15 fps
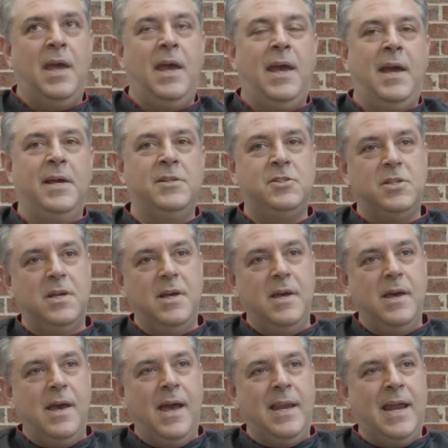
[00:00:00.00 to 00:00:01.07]
And
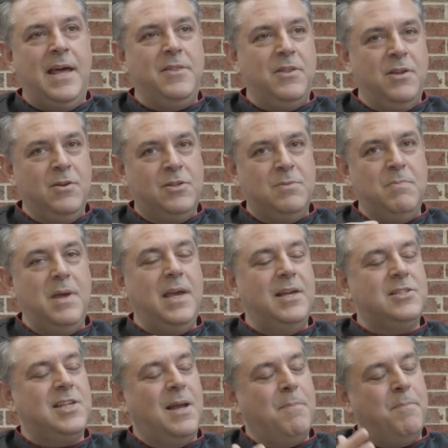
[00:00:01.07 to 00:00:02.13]
I, to me,
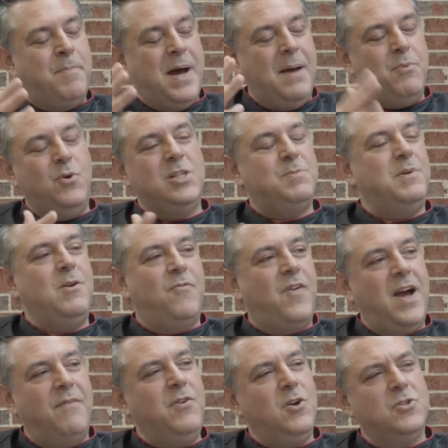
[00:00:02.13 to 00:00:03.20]
is like Bob Quinn's been here
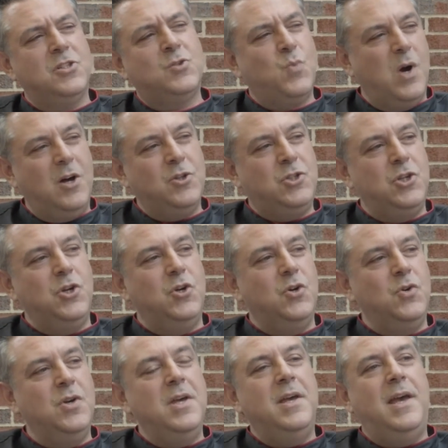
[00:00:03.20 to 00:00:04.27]
5 years as well
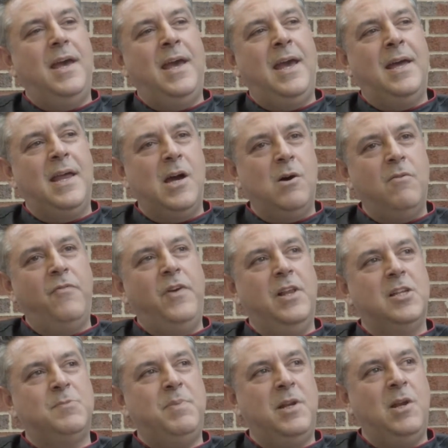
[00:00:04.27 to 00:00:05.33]
too, and Al
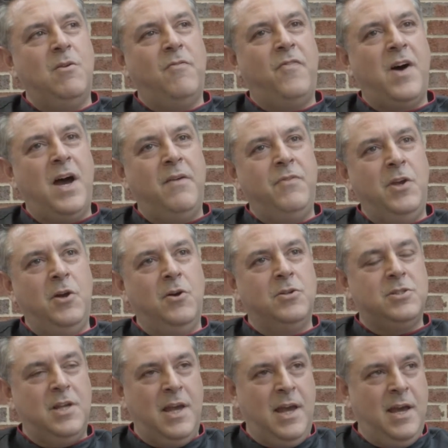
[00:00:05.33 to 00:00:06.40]
Avila's been here 5
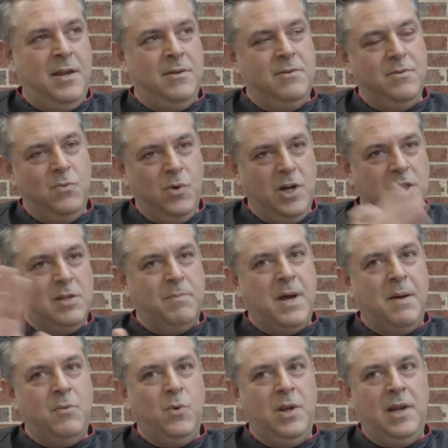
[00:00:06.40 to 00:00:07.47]
years, and we'll get to
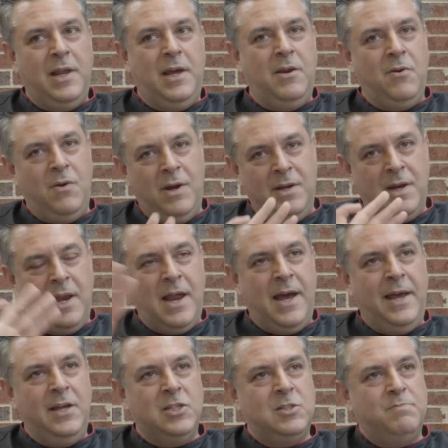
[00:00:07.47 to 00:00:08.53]
Bob Quinn later in the
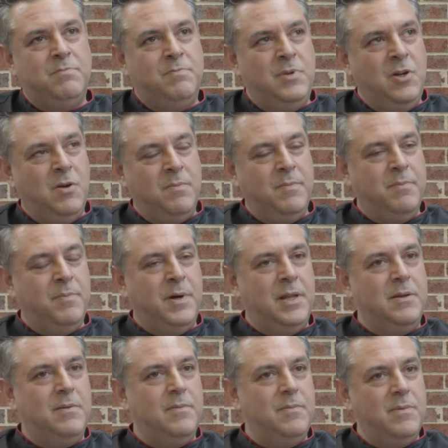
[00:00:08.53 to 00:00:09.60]
Lions,
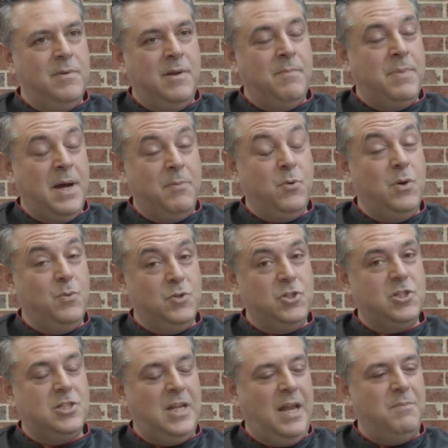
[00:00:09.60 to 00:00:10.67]
and Bob Quinn was
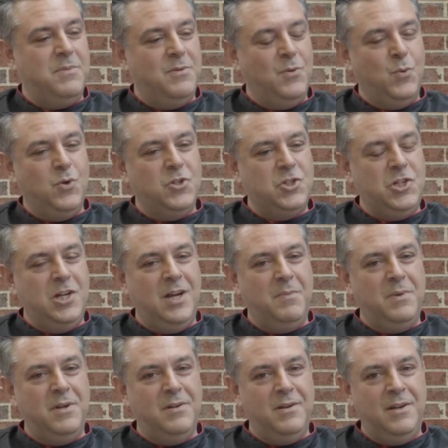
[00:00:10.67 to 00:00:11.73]
just named the worst
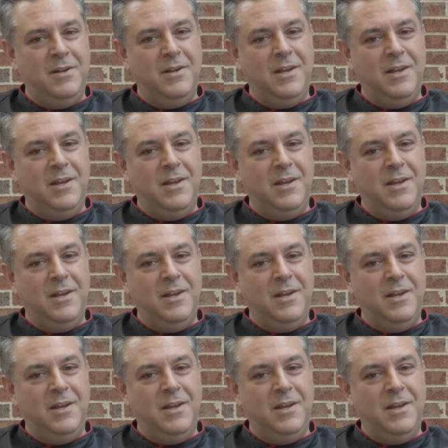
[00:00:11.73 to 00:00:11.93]
GM in